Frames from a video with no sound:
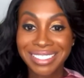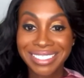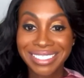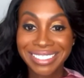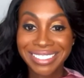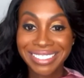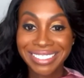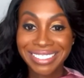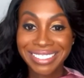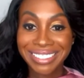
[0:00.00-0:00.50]

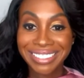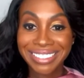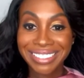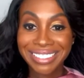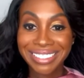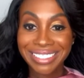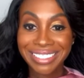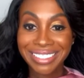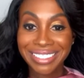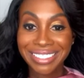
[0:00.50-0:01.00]

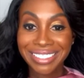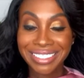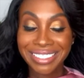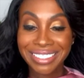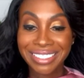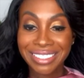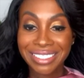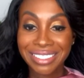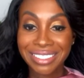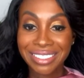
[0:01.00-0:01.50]

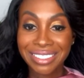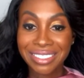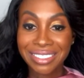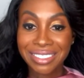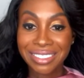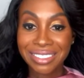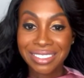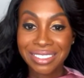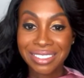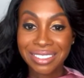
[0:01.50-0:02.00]

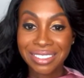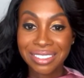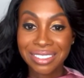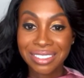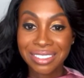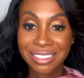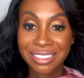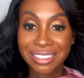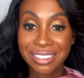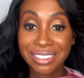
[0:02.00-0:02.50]

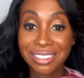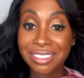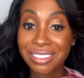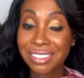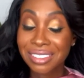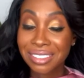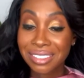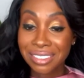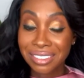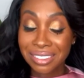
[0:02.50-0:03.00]

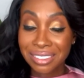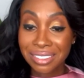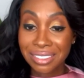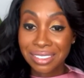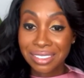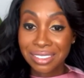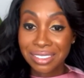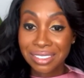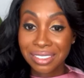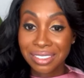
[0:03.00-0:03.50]

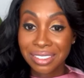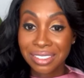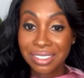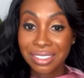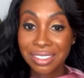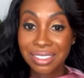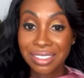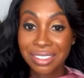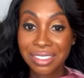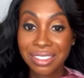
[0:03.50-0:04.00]

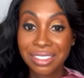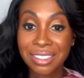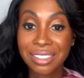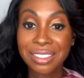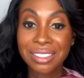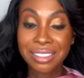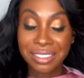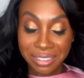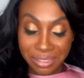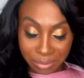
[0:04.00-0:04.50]

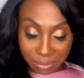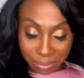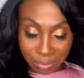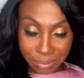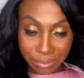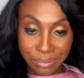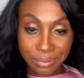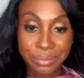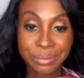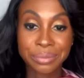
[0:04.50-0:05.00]

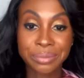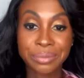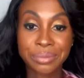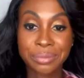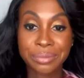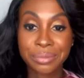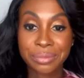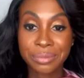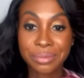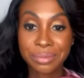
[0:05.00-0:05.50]

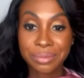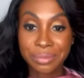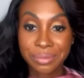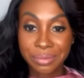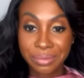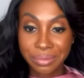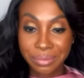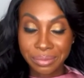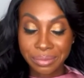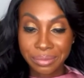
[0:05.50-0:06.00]

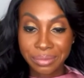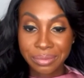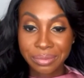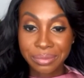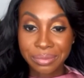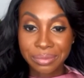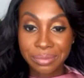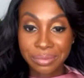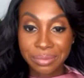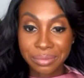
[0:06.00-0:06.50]

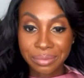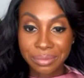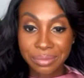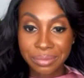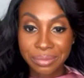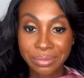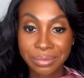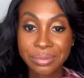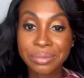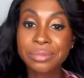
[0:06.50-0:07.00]

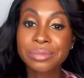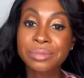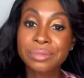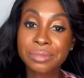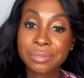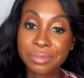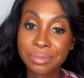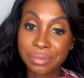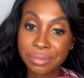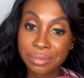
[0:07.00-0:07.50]

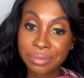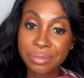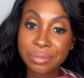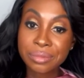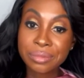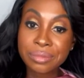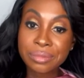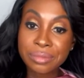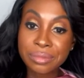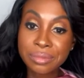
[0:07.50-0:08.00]
(silent)